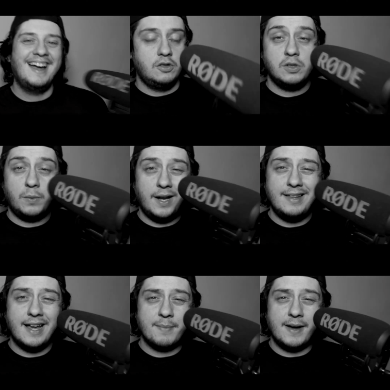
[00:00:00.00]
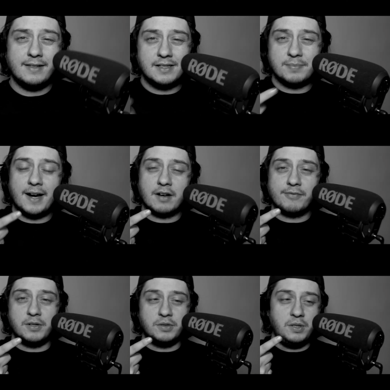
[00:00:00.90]
So what I like about this
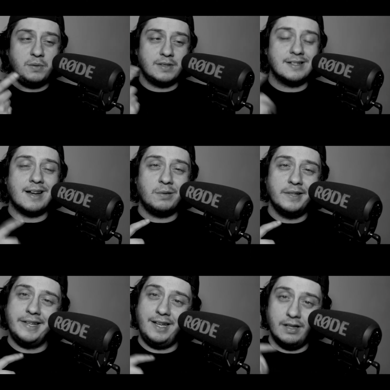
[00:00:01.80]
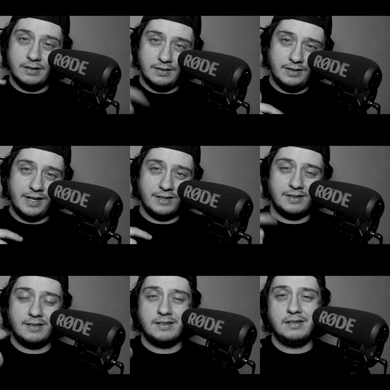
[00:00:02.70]
microphone too is not only
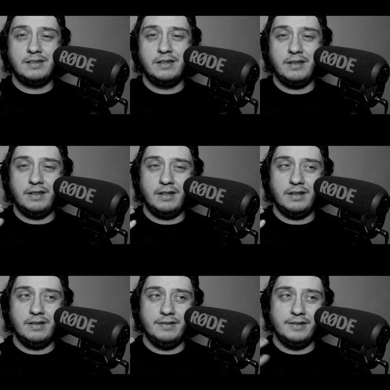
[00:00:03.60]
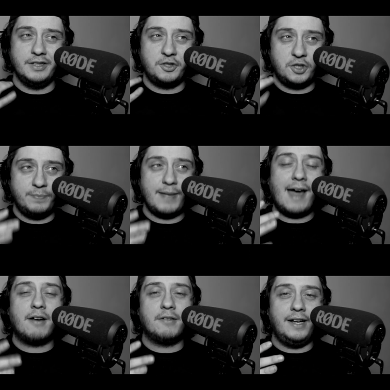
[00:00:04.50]
does the
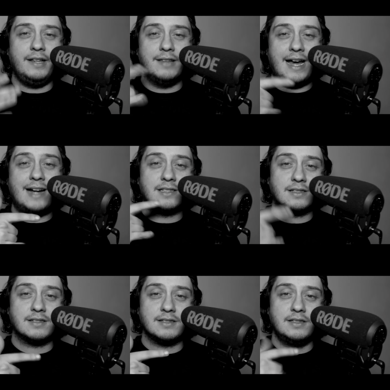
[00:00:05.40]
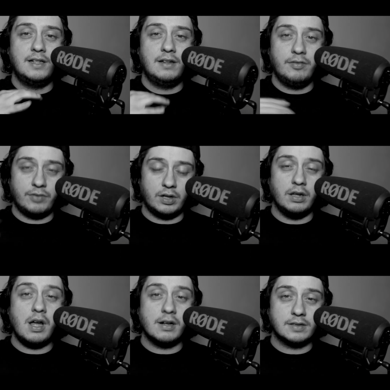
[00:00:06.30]
battery last for a
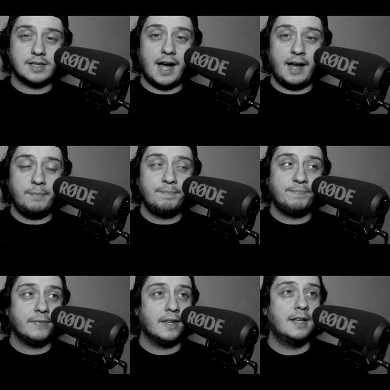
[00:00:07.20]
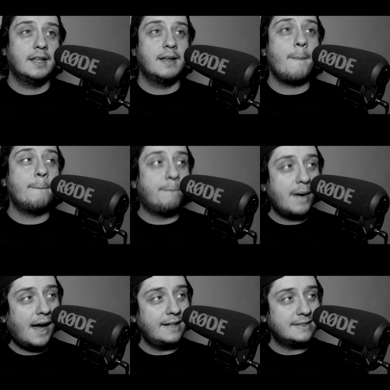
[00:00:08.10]
long time,
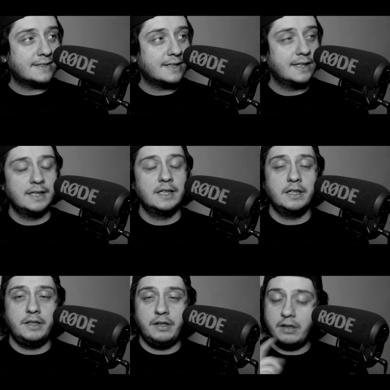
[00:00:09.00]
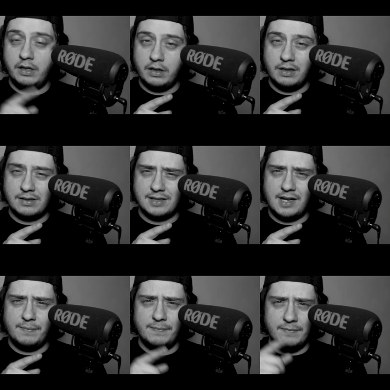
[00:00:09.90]
but you could hook this
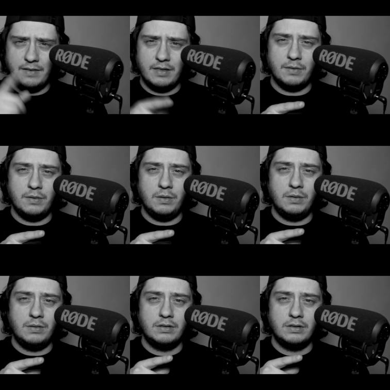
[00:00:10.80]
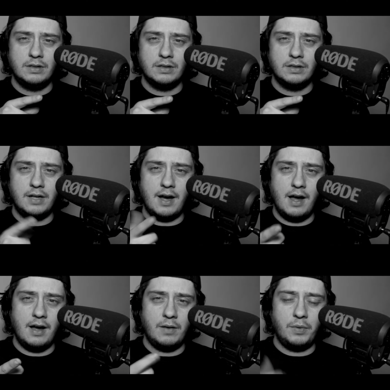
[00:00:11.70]
up through
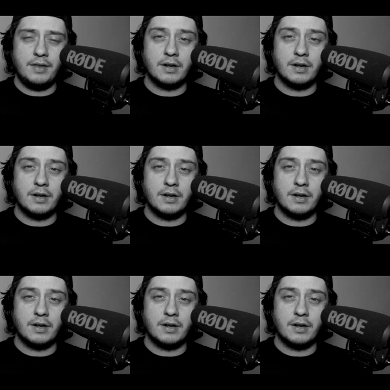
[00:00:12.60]
with